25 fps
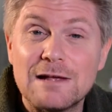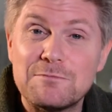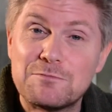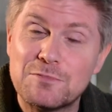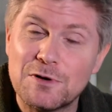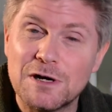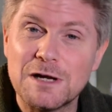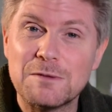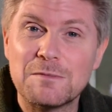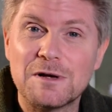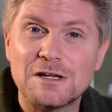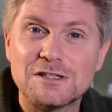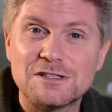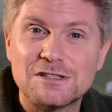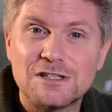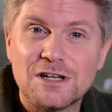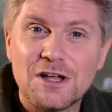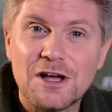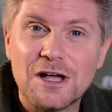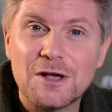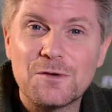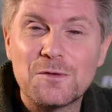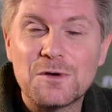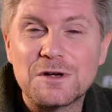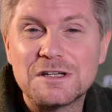Pretty much
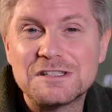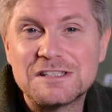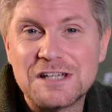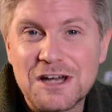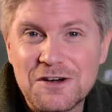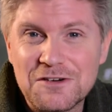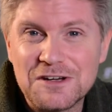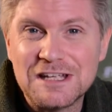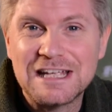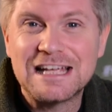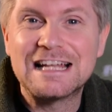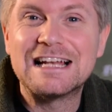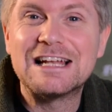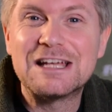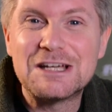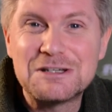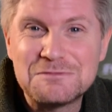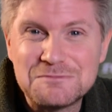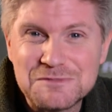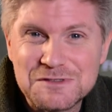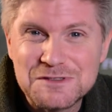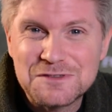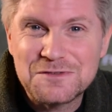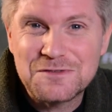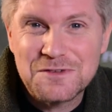like one of Terry
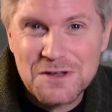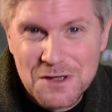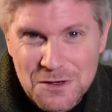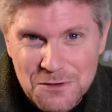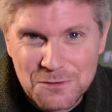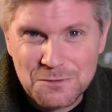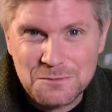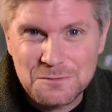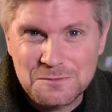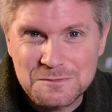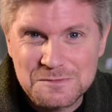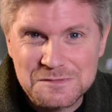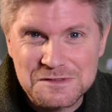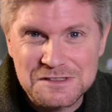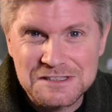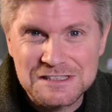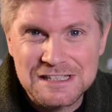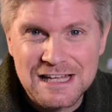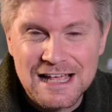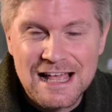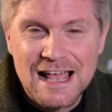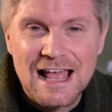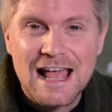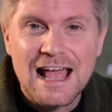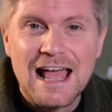Gilliam's films,
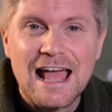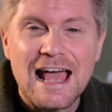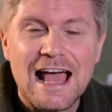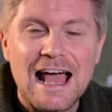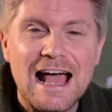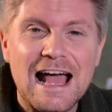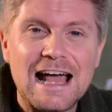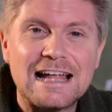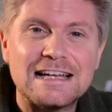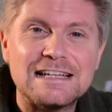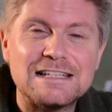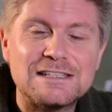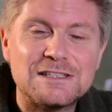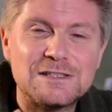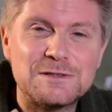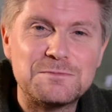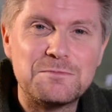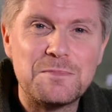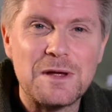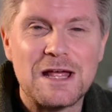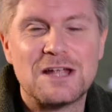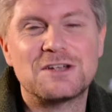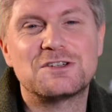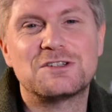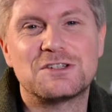and
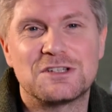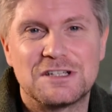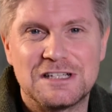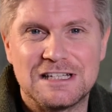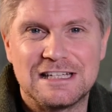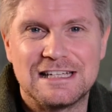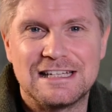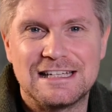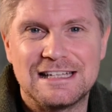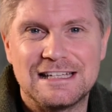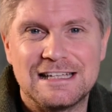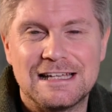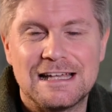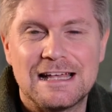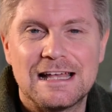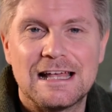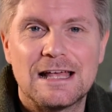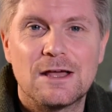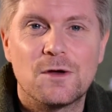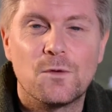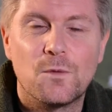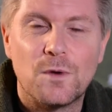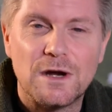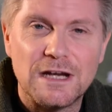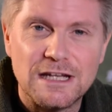especially
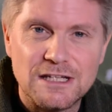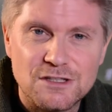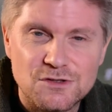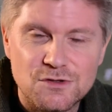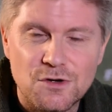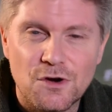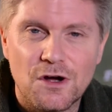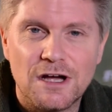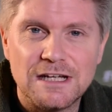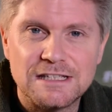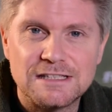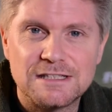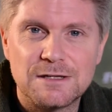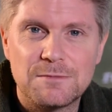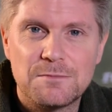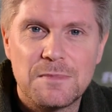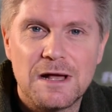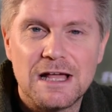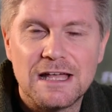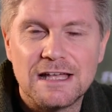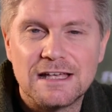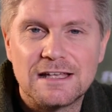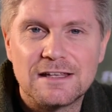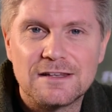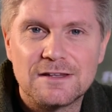when he tried to
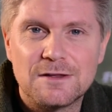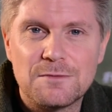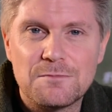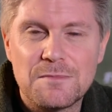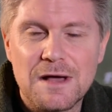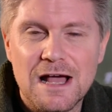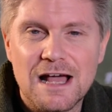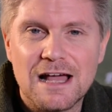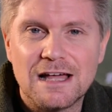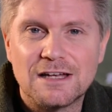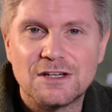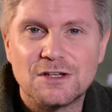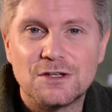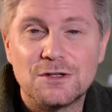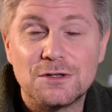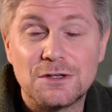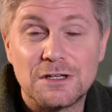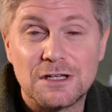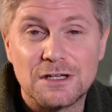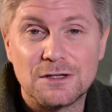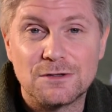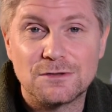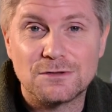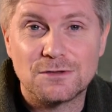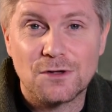make The Man Who
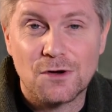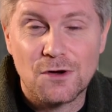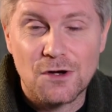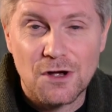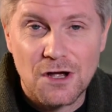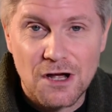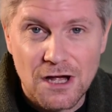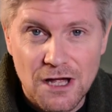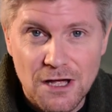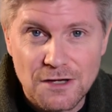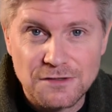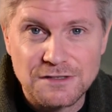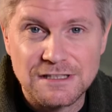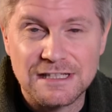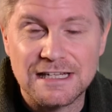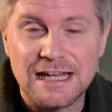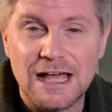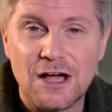Killed Don Quixote.